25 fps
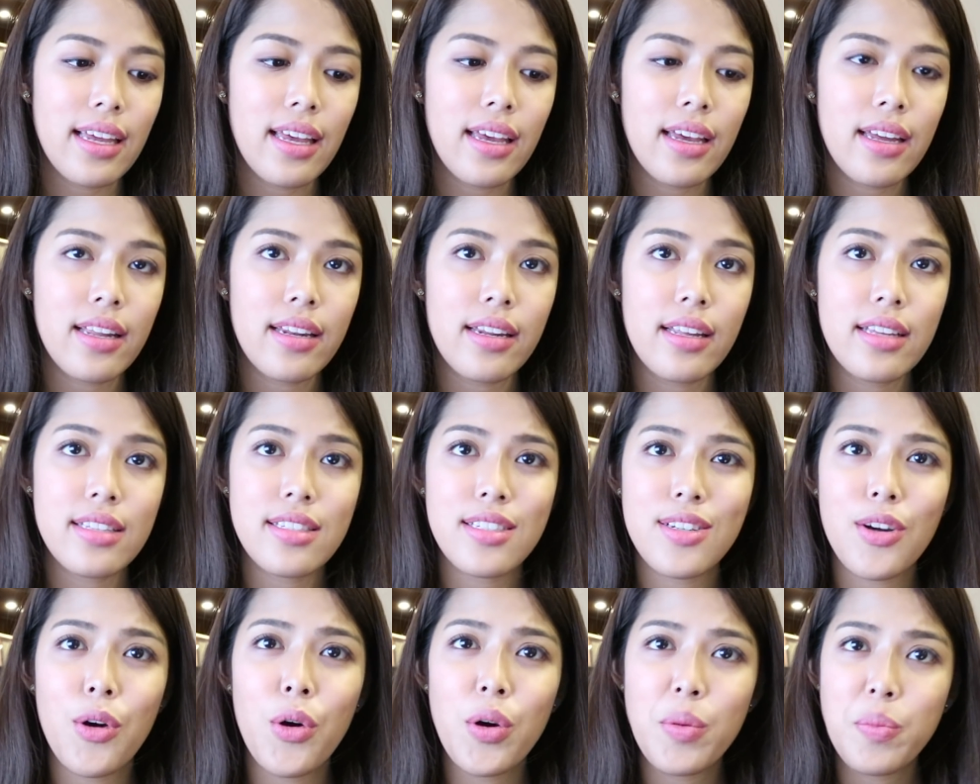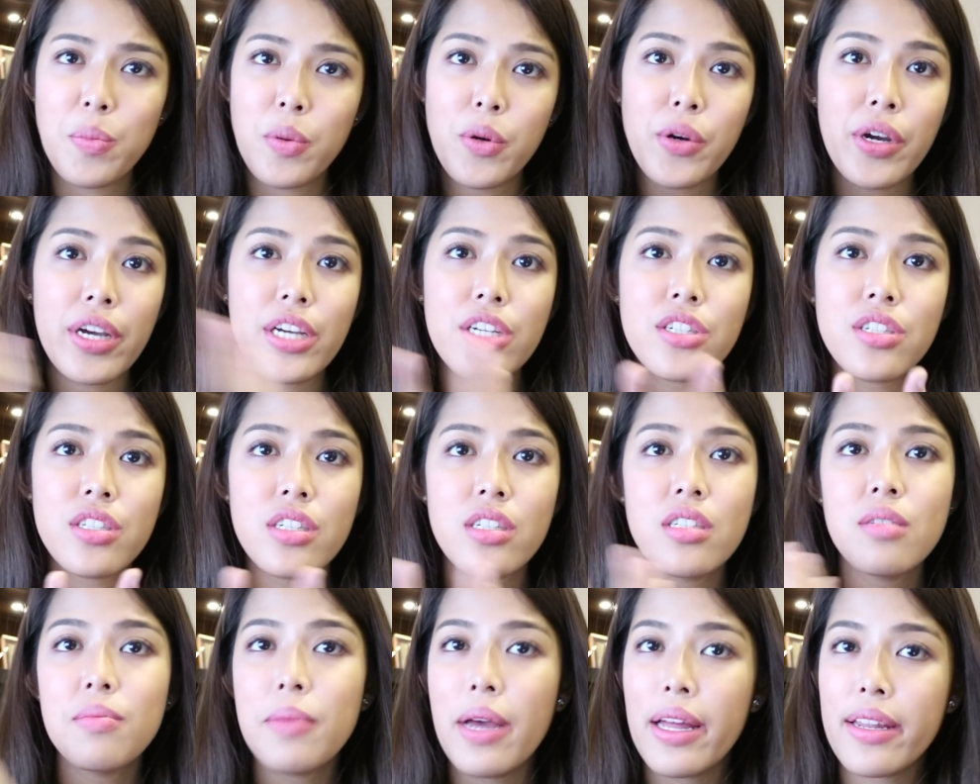And it's a
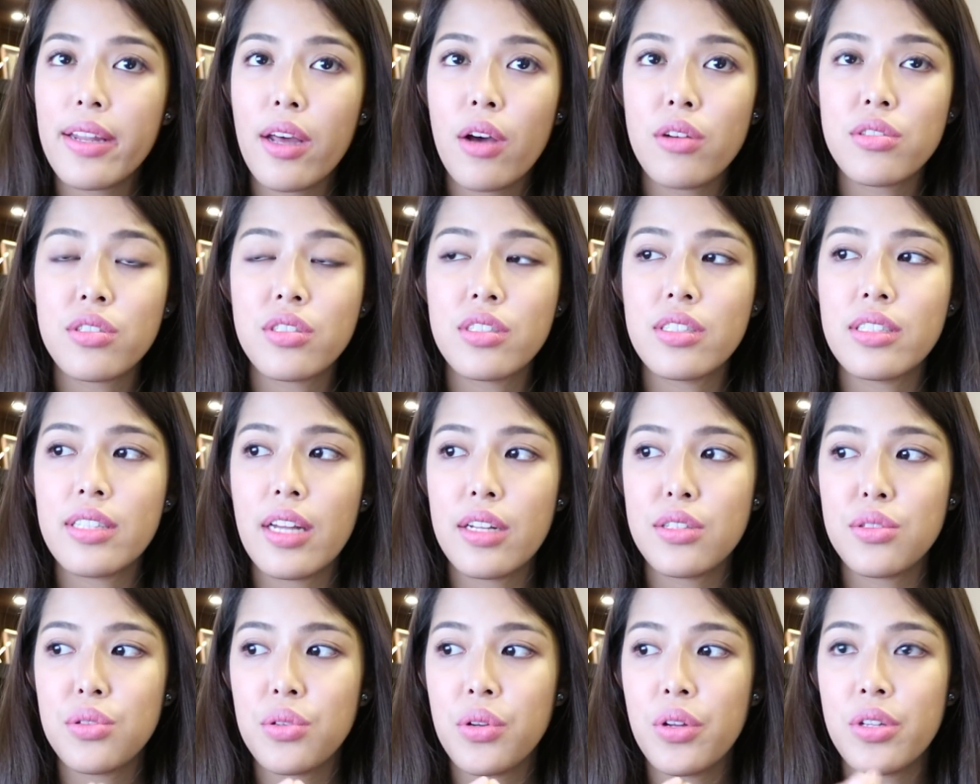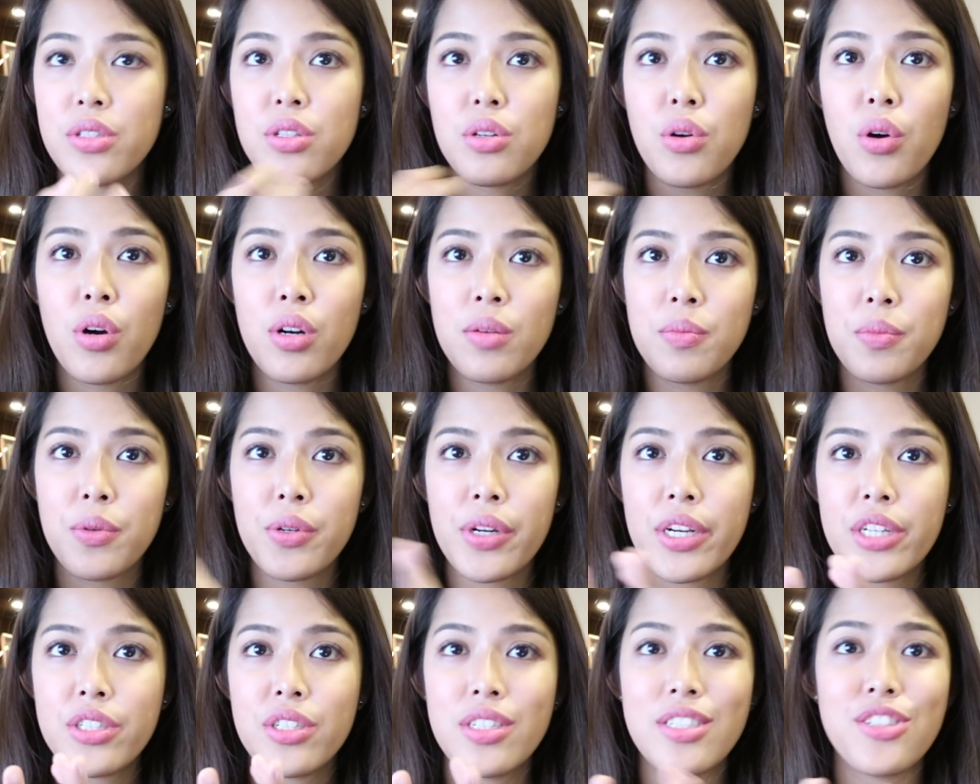corporation. Madhouse Design Studio is a
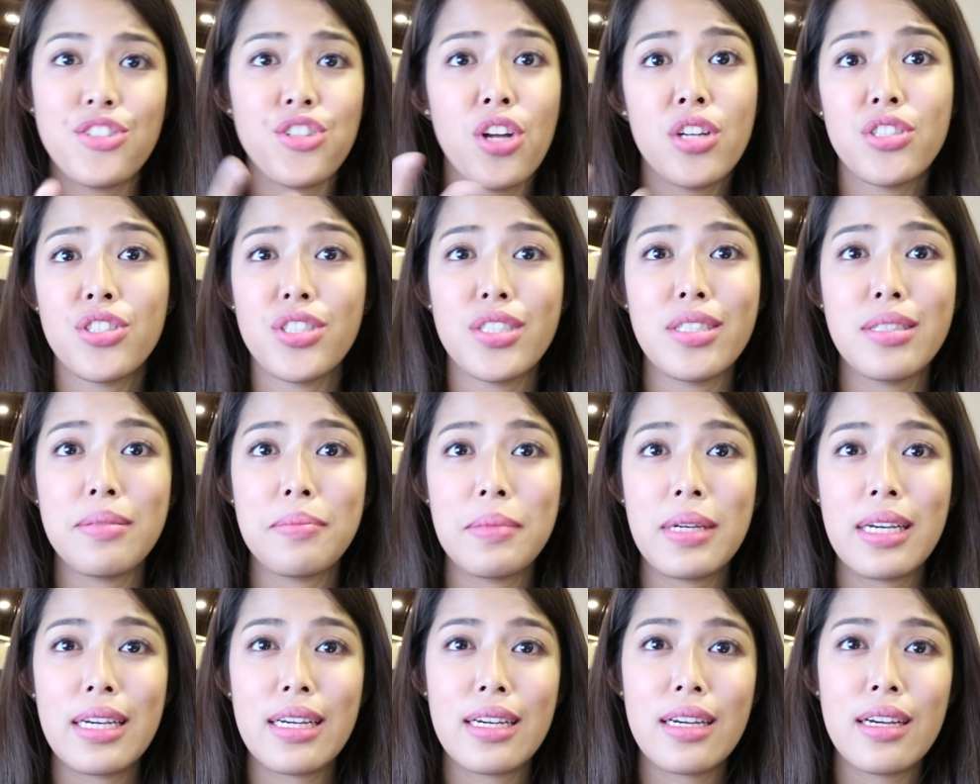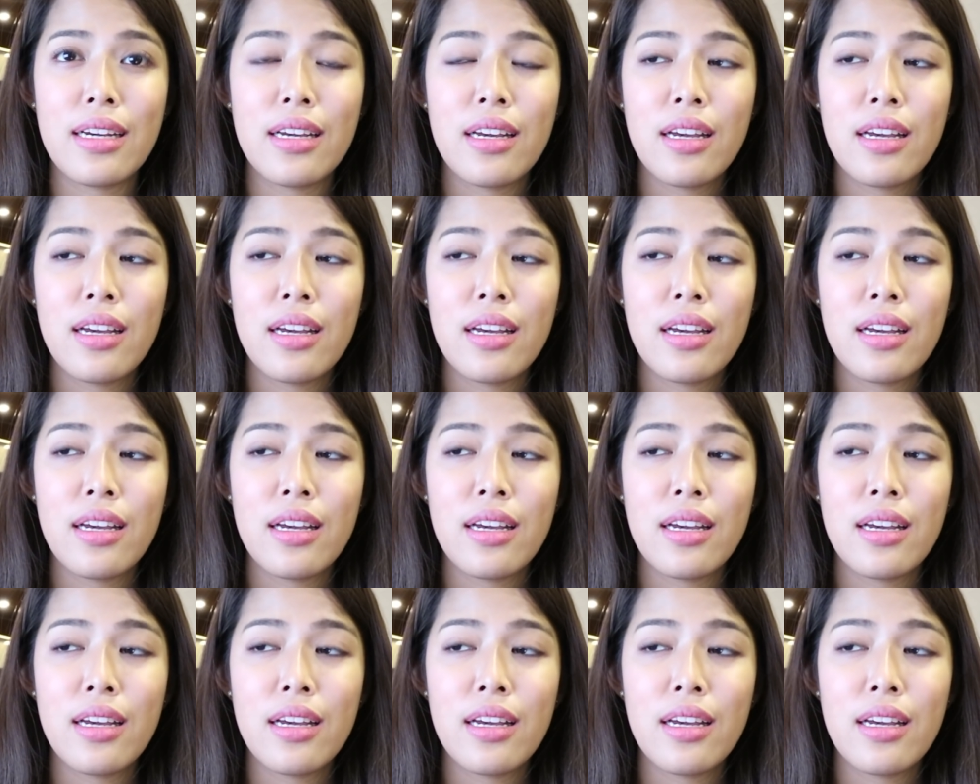corporation. It's not just me.